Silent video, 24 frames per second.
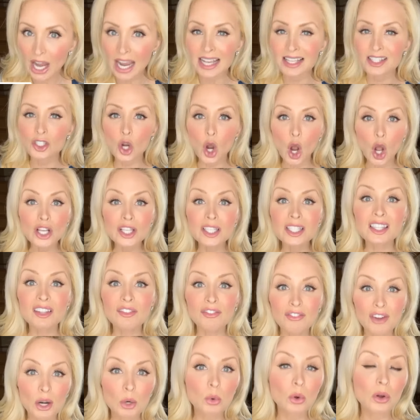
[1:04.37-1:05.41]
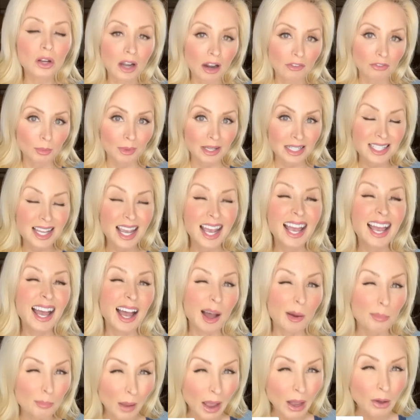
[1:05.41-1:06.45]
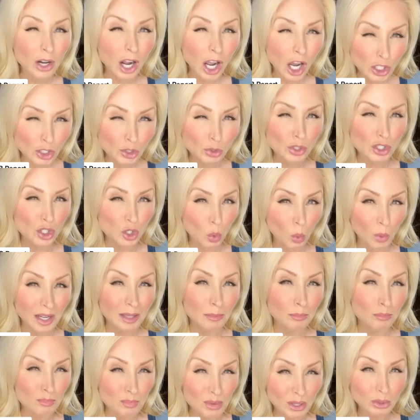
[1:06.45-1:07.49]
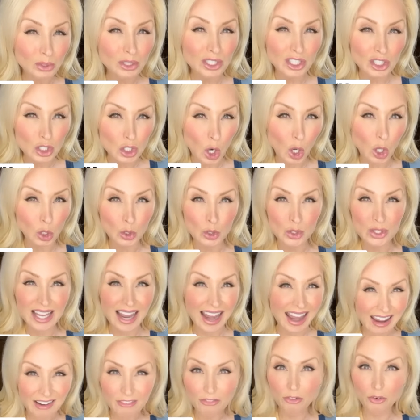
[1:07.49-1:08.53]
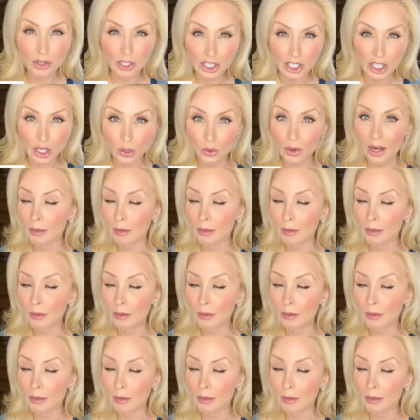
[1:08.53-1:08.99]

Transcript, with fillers: has cost the federal government about $120 billion every year.